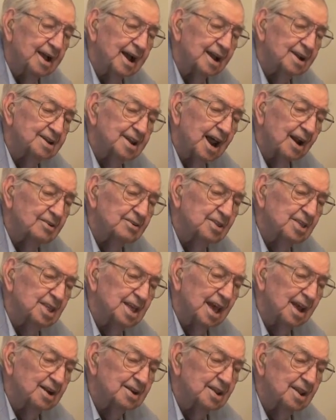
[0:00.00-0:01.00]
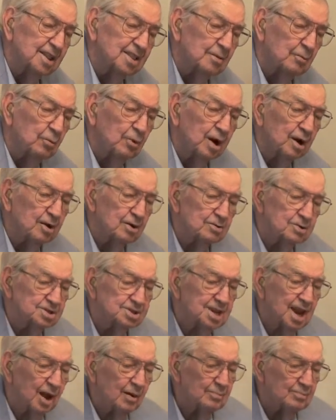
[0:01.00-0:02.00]
Got down to the end of the welfare
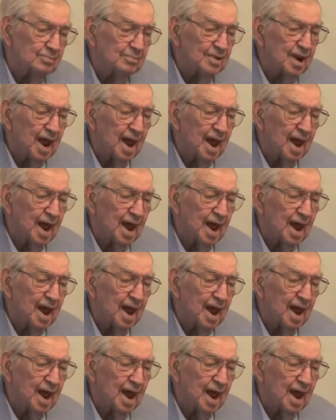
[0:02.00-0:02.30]
stop.